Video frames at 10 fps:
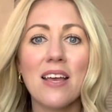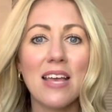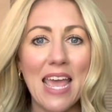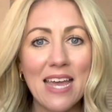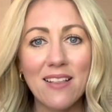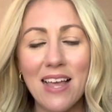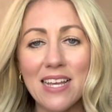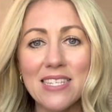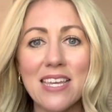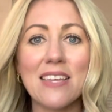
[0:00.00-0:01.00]

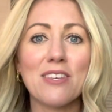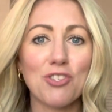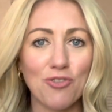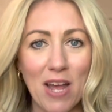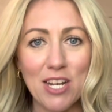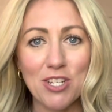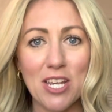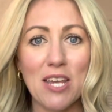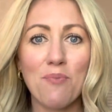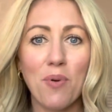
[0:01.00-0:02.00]
analyzing the
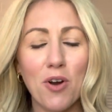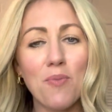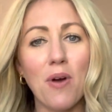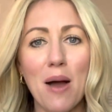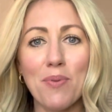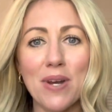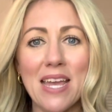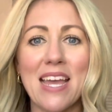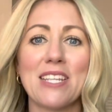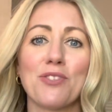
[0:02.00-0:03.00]
strategy per property,
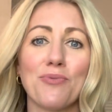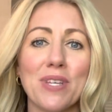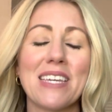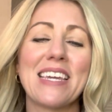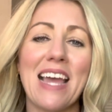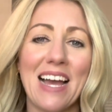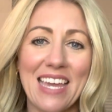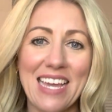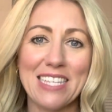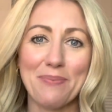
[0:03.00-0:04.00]
and it's really a
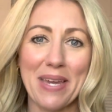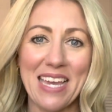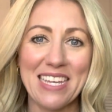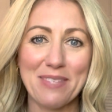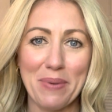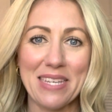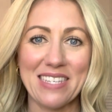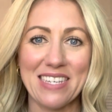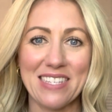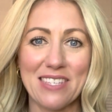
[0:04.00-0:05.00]
case-by-case
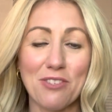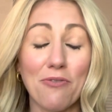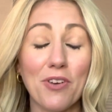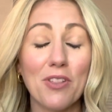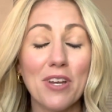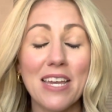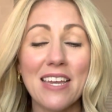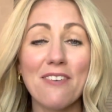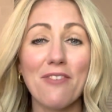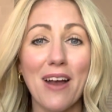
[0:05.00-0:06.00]
basis. So if you're
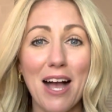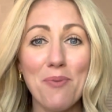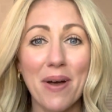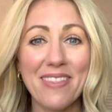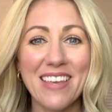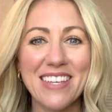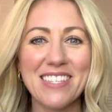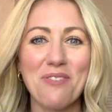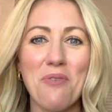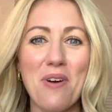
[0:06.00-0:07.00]
looking for help on
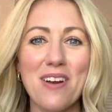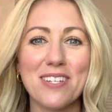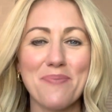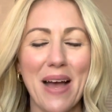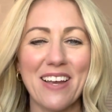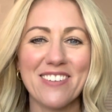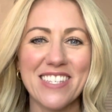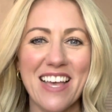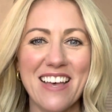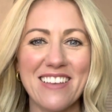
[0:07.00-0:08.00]
this or to buy or
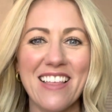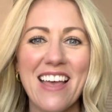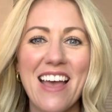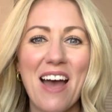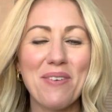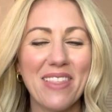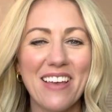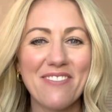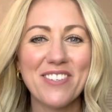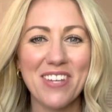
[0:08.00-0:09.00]
sell, I would
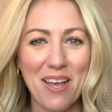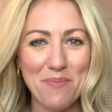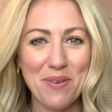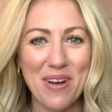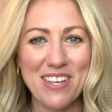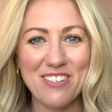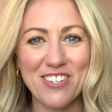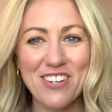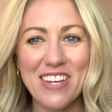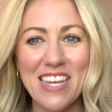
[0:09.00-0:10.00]
love to help you on your
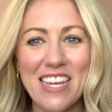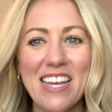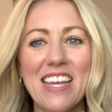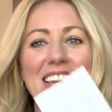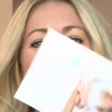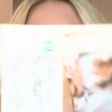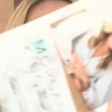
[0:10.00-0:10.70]
journey. Here